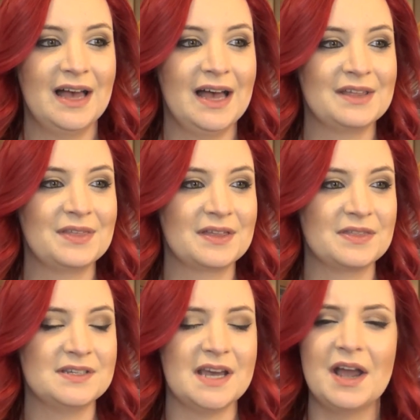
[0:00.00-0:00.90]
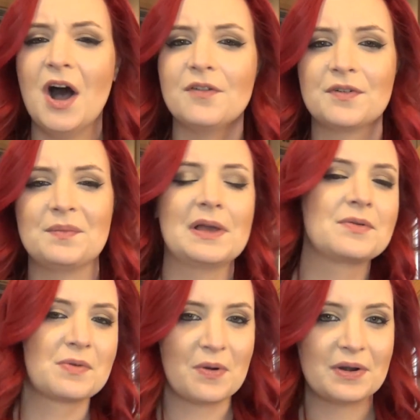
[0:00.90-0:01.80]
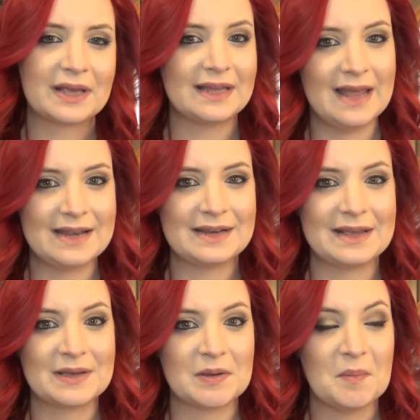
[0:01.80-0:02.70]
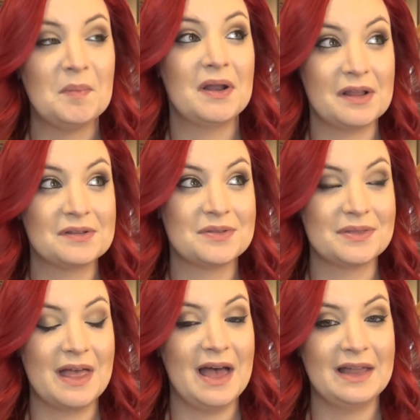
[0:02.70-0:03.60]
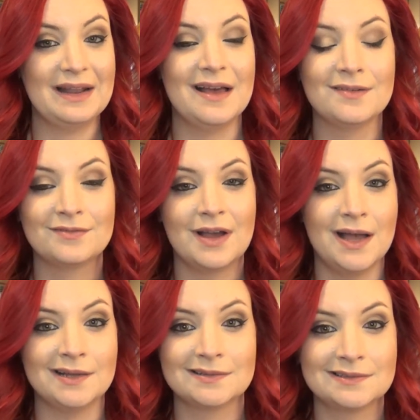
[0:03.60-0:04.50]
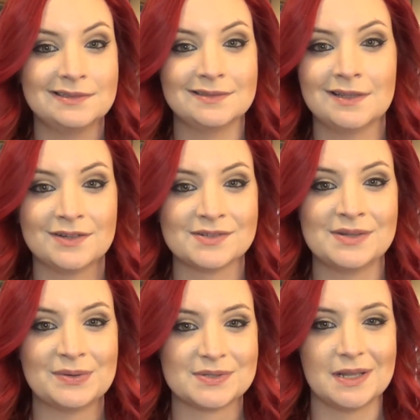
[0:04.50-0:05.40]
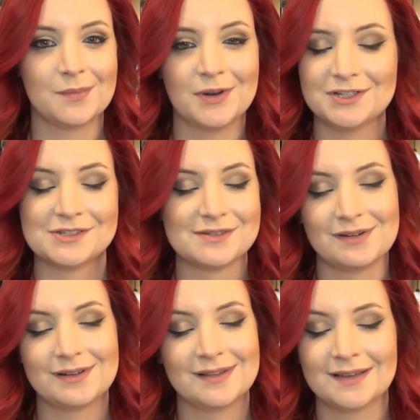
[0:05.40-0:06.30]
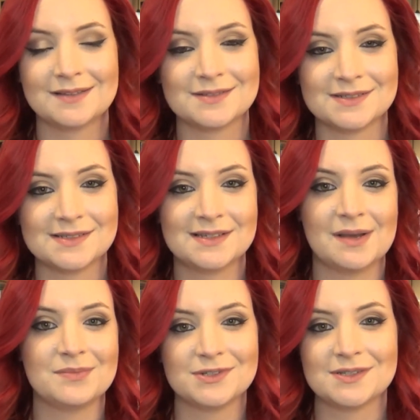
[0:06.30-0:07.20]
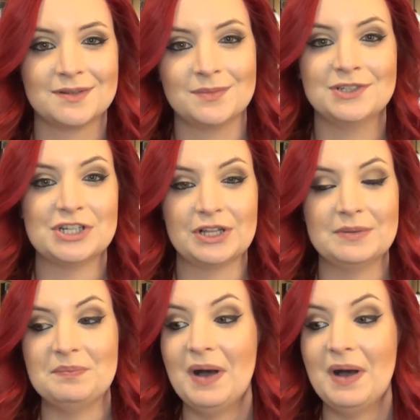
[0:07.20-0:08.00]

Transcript: I think, the day off from like recording and editing. But other than that, there's no celebrations or anything. It's just, I'm just gonna be chilling.